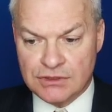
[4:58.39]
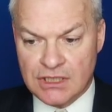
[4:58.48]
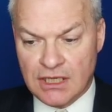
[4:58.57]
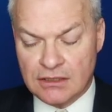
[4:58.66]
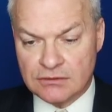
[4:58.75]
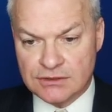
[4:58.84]

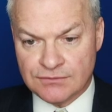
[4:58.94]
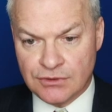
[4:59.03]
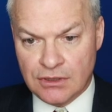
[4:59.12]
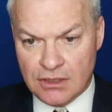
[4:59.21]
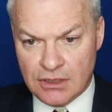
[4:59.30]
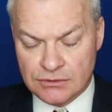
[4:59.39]
tiles for
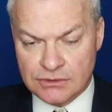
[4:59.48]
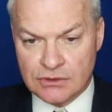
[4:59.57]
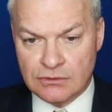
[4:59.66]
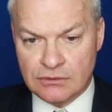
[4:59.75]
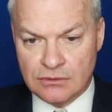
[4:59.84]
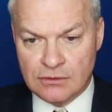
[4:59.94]
a low
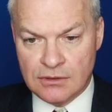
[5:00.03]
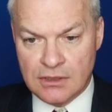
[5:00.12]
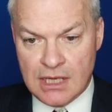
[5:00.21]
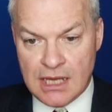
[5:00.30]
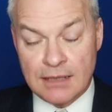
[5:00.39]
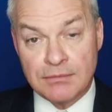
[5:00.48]
score,
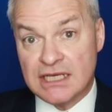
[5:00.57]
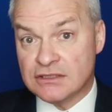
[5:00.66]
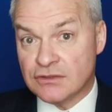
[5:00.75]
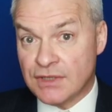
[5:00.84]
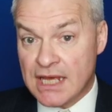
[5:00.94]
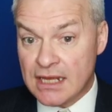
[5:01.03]
and plays
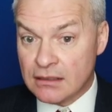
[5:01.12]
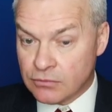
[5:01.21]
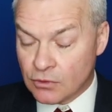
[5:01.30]
off an N.